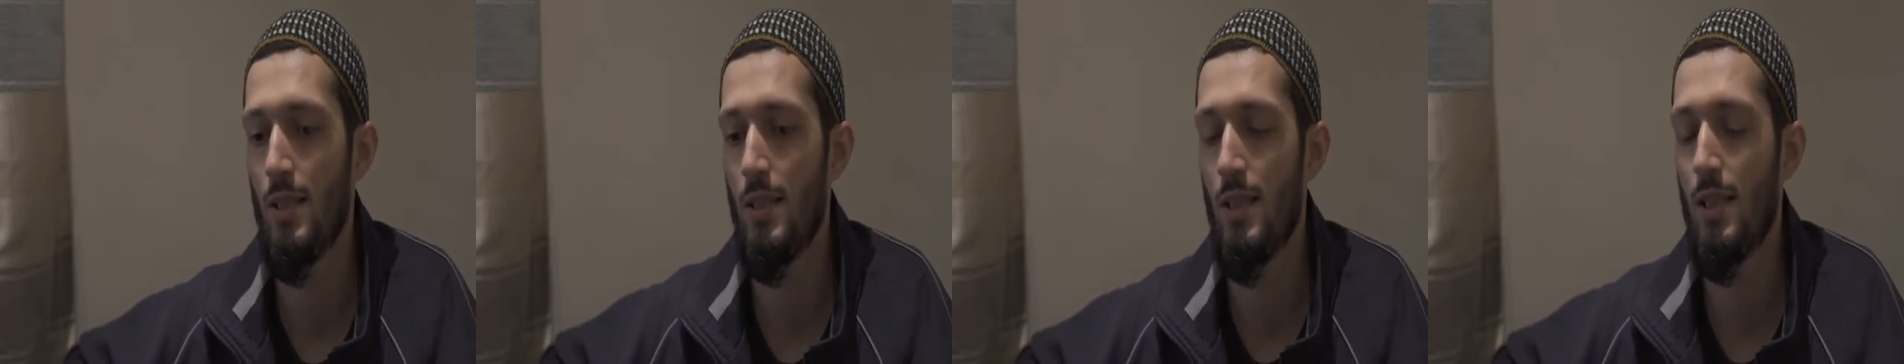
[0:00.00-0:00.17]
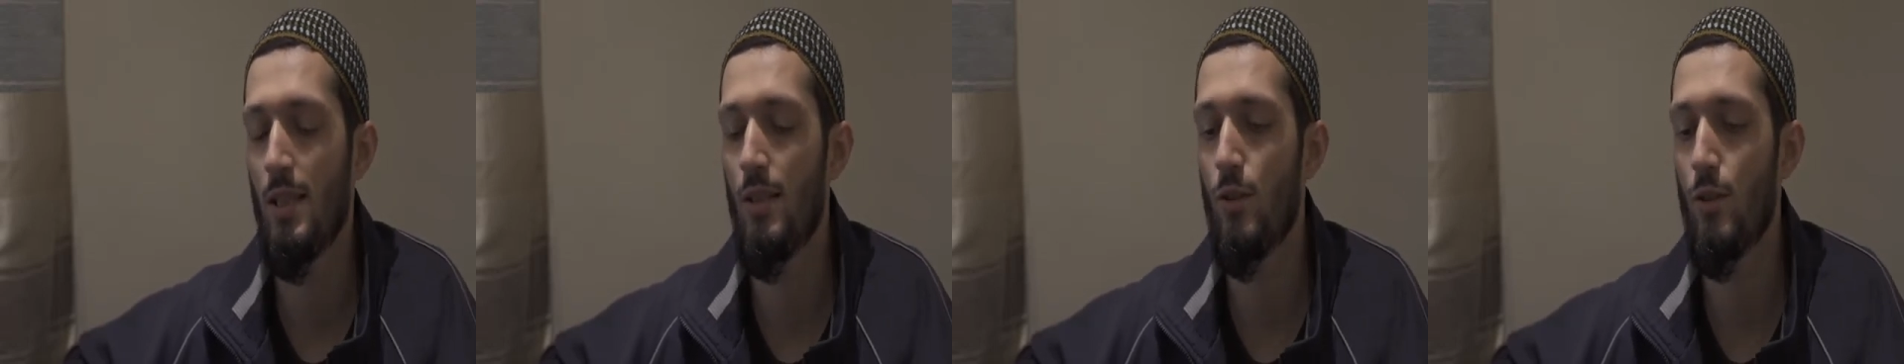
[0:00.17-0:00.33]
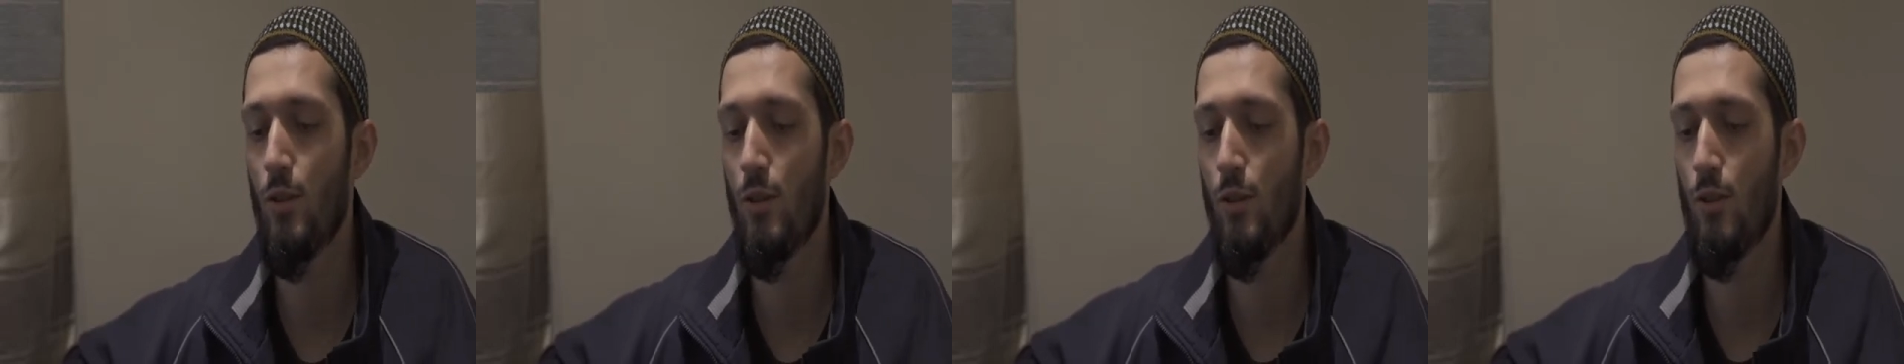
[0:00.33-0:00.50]

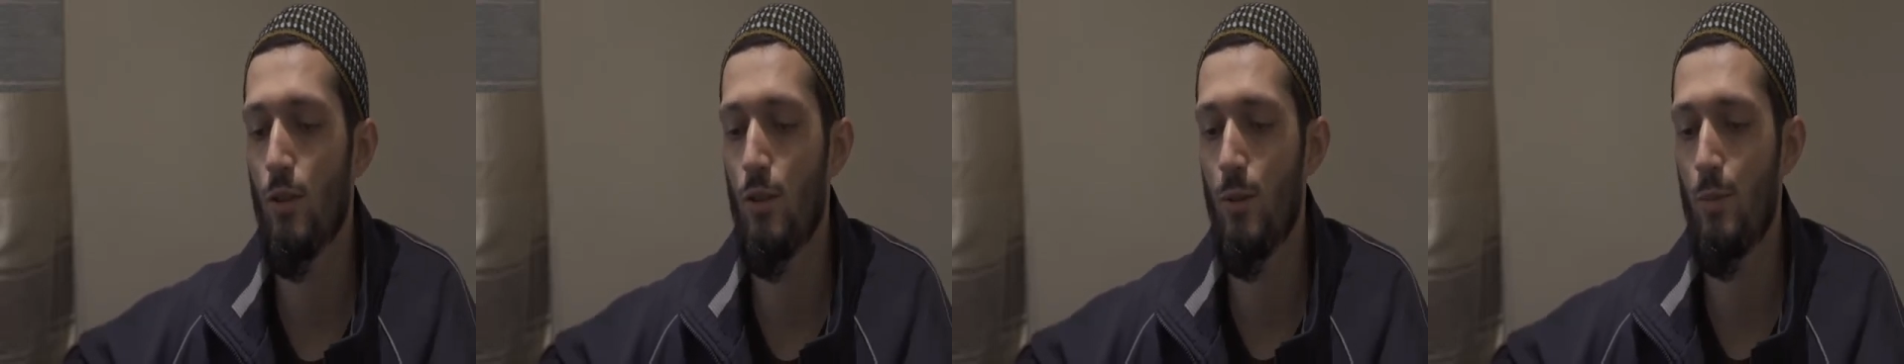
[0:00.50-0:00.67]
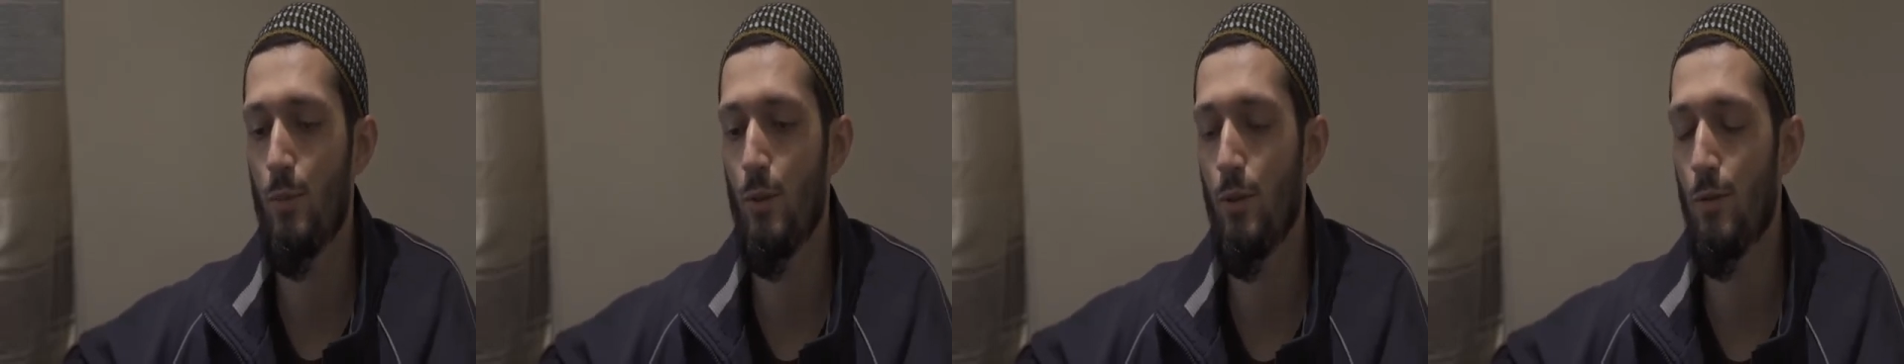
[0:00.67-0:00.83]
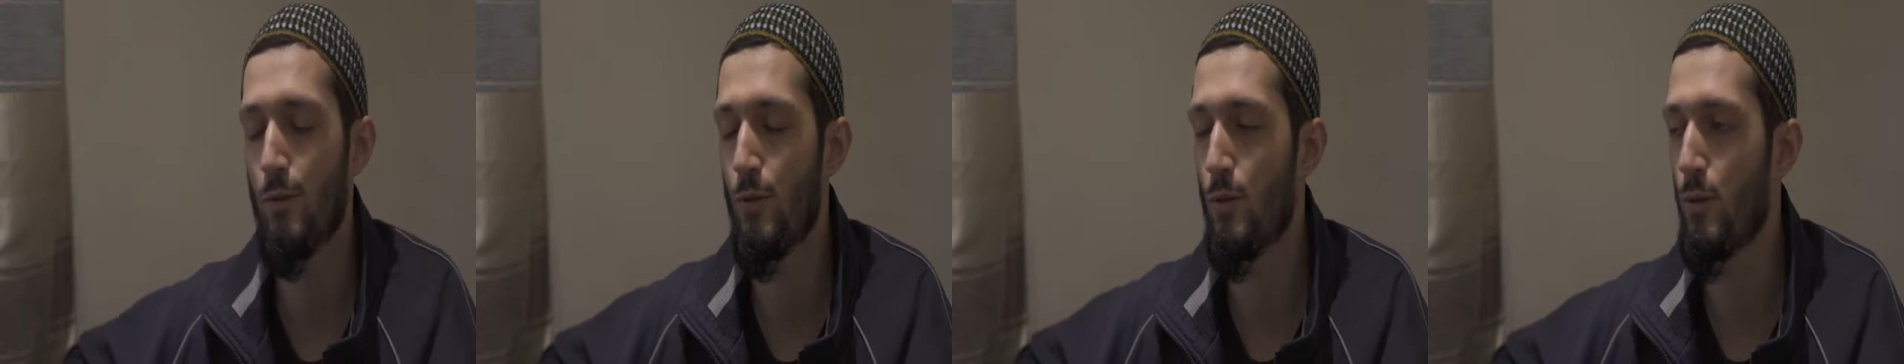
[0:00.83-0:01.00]
I got a
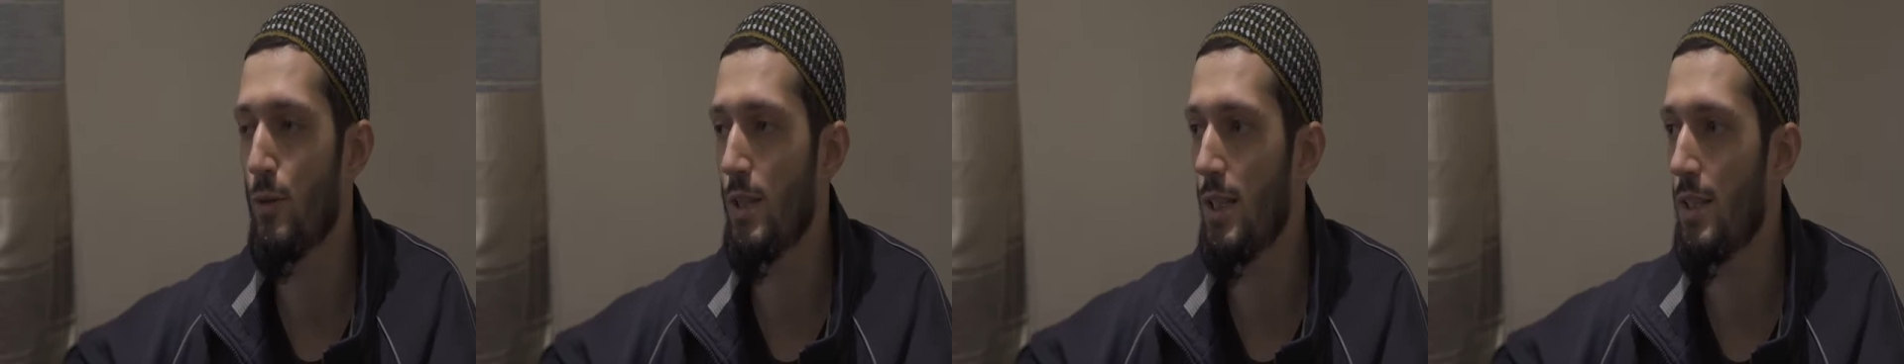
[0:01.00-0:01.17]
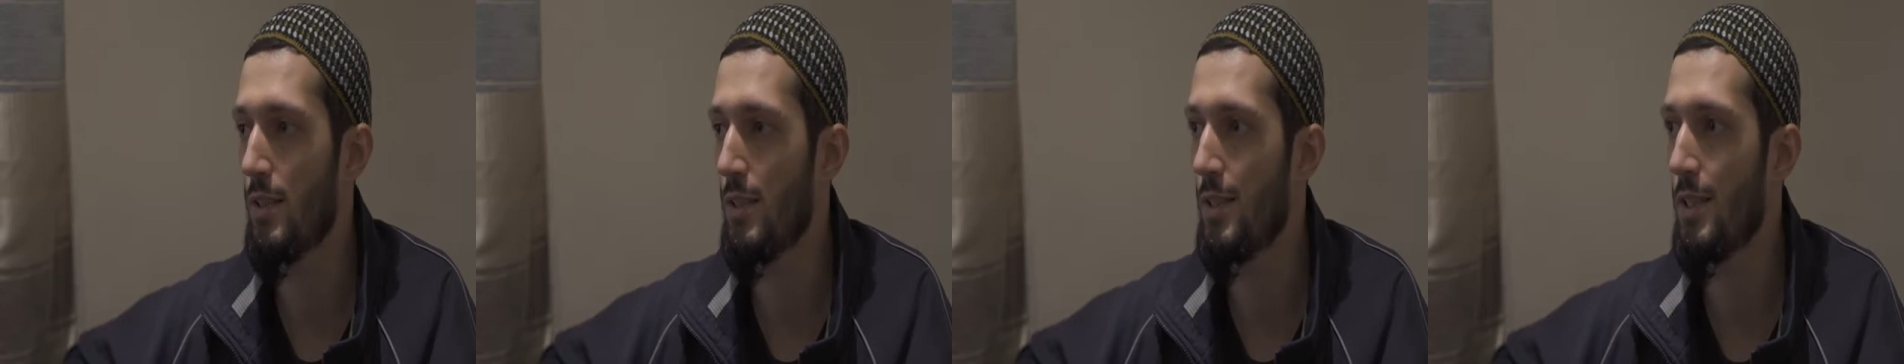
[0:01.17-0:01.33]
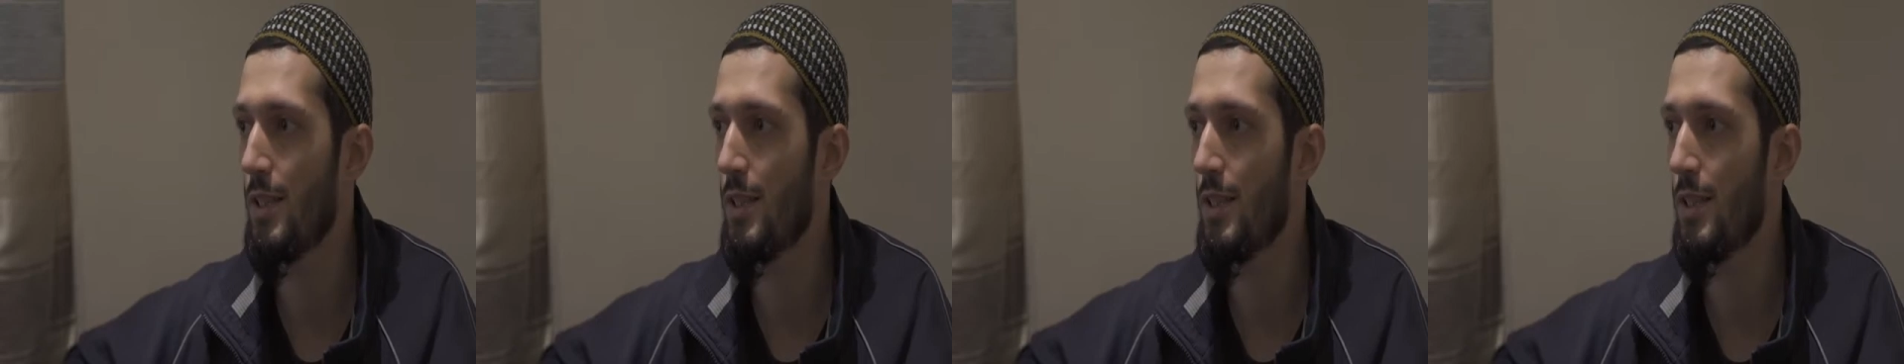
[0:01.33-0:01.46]
copy of Quran in